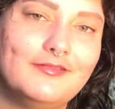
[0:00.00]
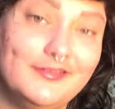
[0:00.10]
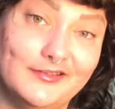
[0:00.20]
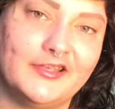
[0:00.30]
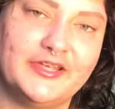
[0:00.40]

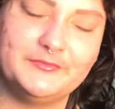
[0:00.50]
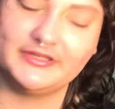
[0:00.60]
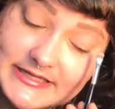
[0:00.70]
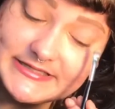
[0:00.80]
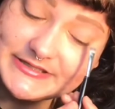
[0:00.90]
You get me?
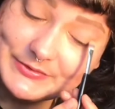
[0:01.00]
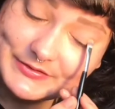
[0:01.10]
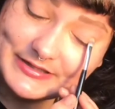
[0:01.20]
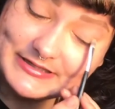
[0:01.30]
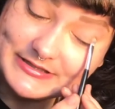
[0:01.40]
So
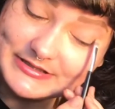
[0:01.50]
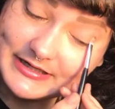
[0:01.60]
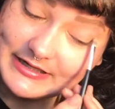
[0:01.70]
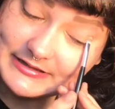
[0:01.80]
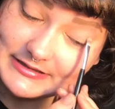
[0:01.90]
this
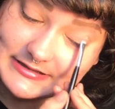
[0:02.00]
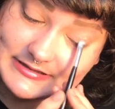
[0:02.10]
shade needs